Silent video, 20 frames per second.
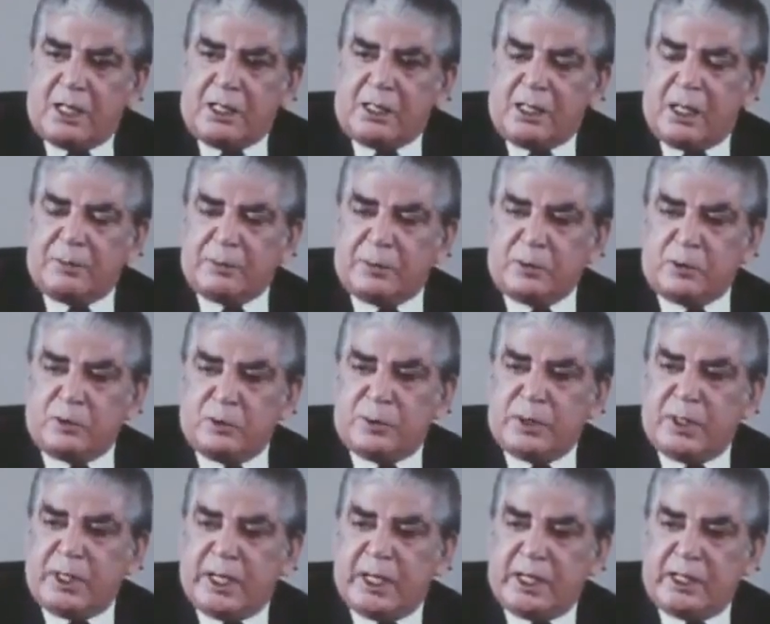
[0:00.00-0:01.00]
I happen
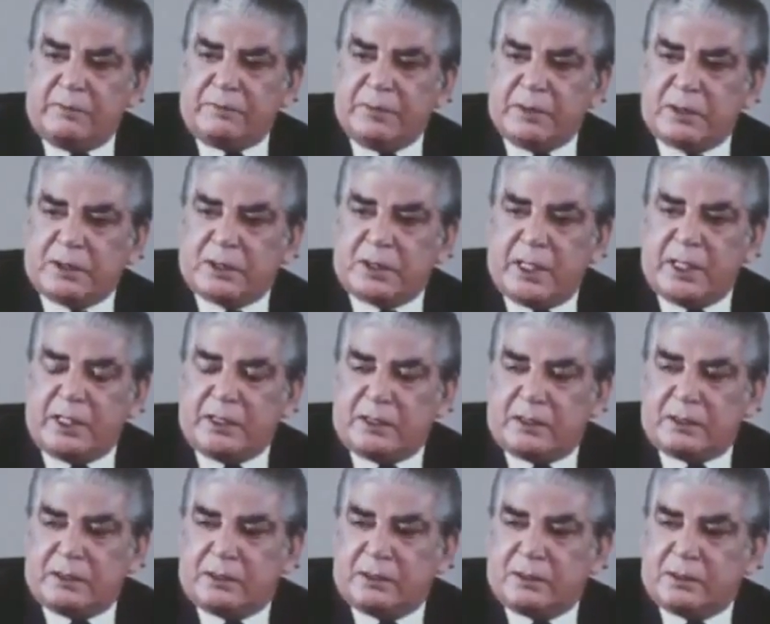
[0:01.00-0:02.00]
to be a head of a
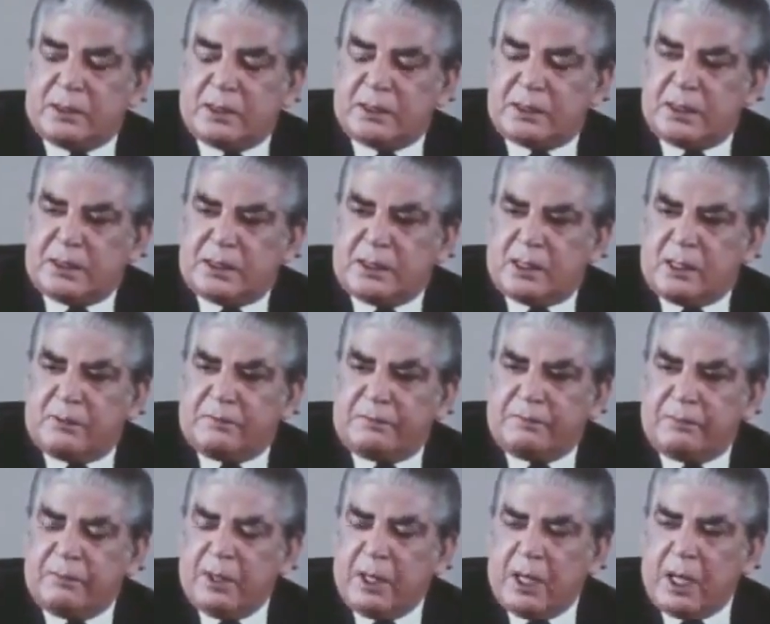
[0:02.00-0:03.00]
state consisting
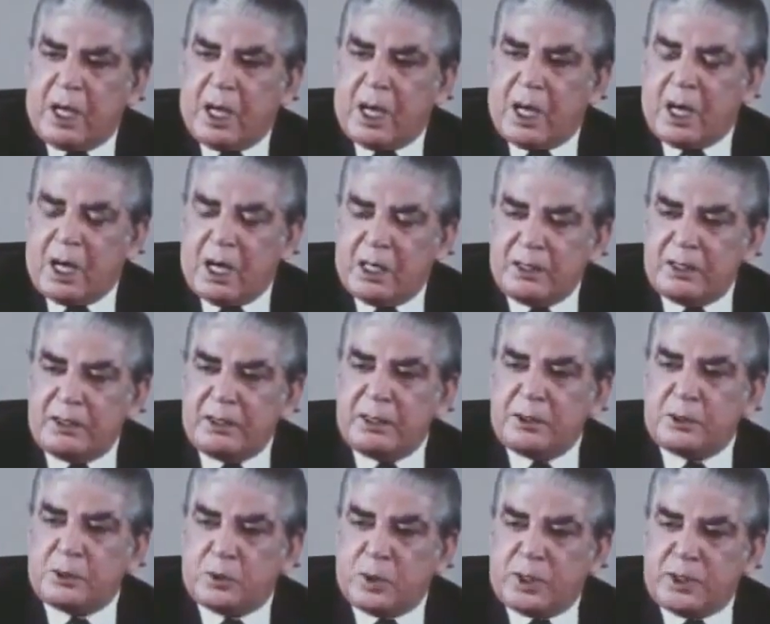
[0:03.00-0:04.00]
of
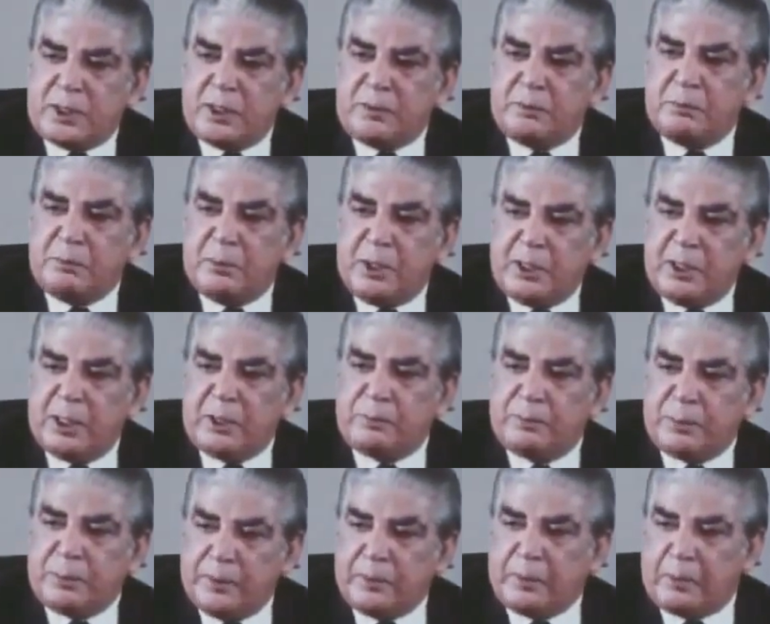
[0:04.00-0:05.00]
120
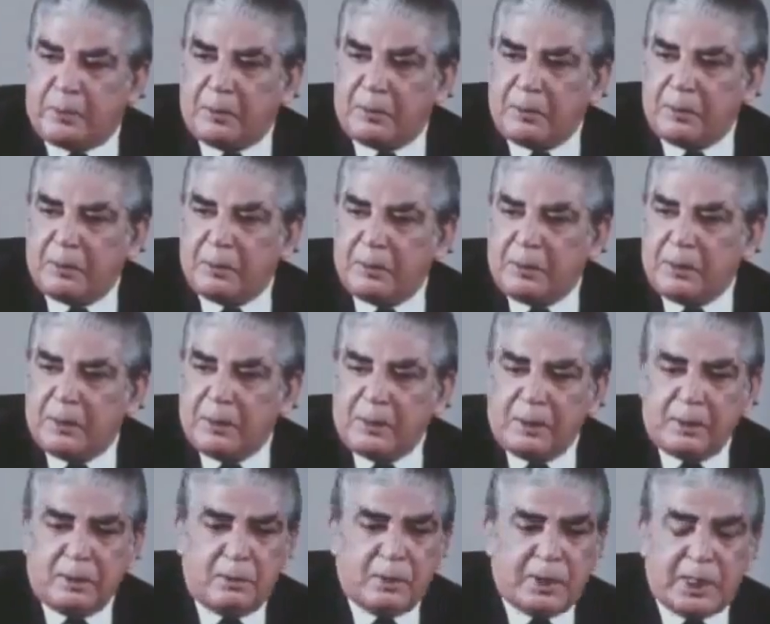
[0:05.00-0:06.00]
million people.
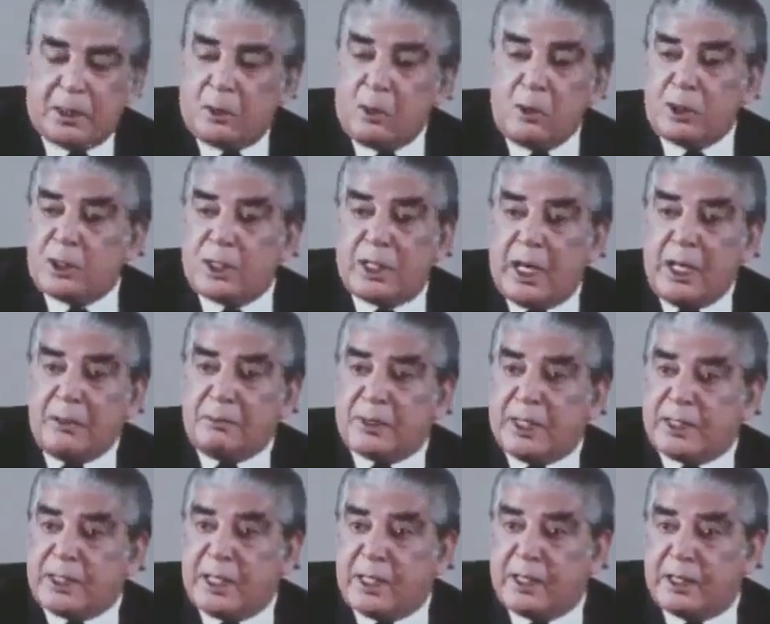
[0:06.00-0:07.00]
Well, I don't
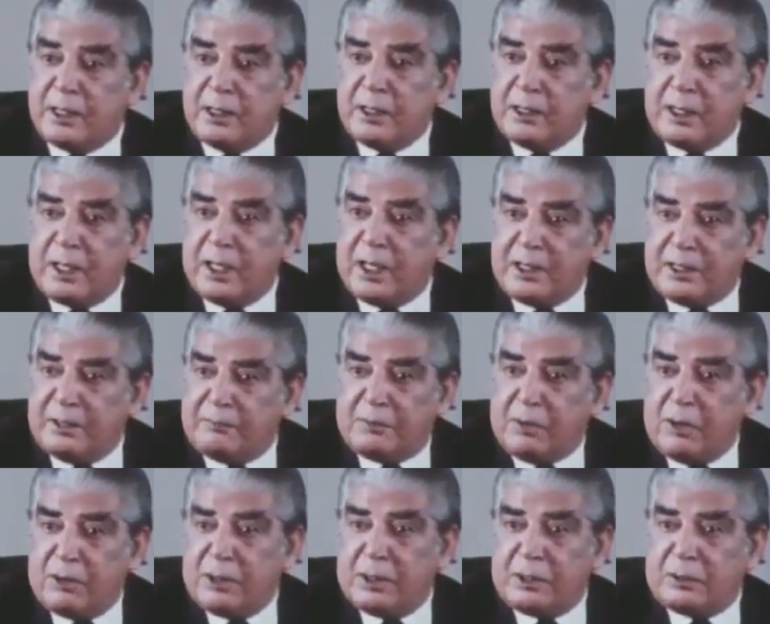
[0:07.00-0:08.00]
claim that I
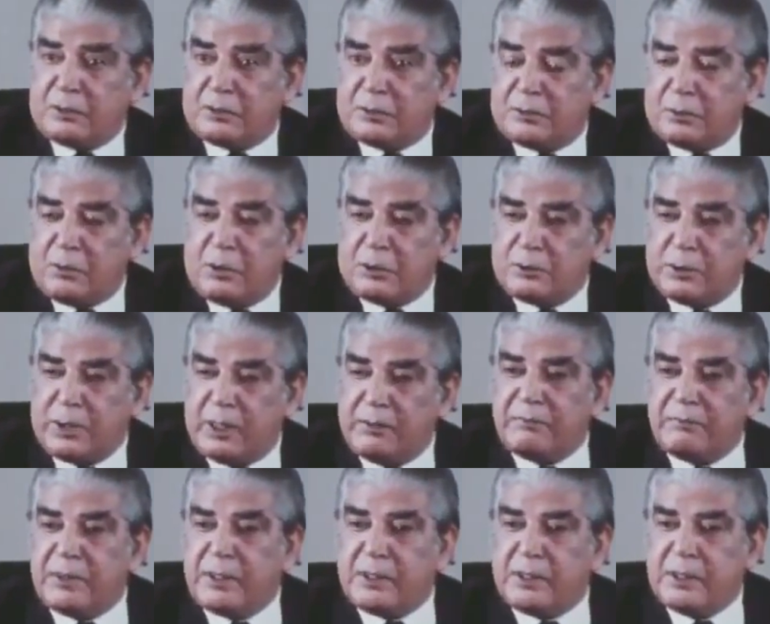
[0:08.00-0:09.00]
have gone and talked
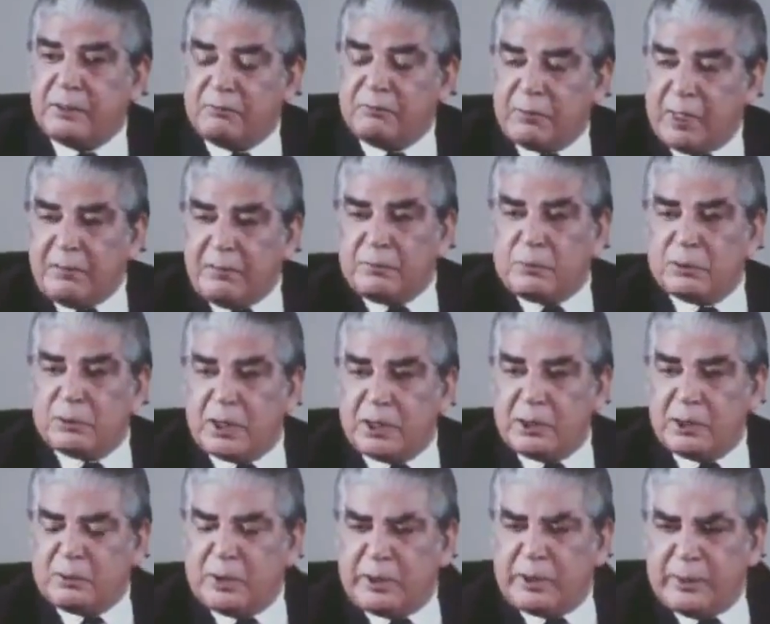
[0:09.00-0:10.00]
to every one of
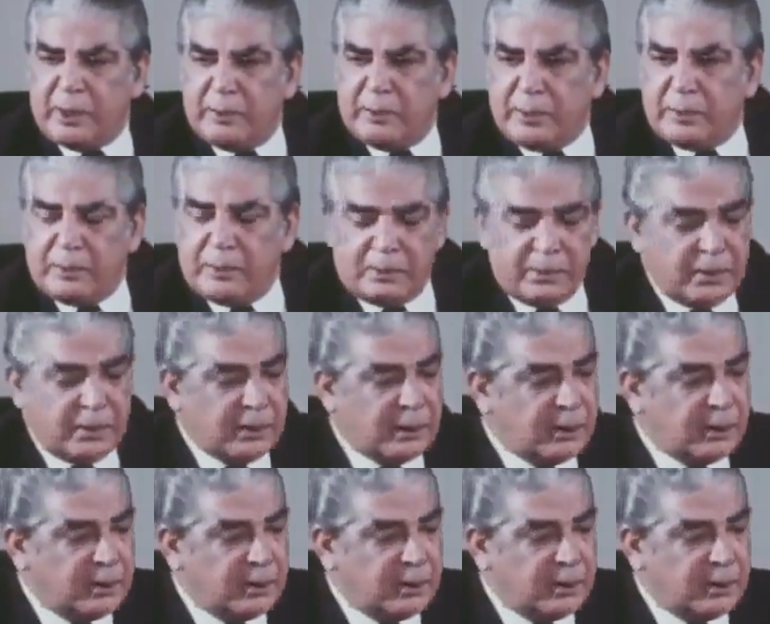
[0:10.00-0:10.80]
those 120 million people.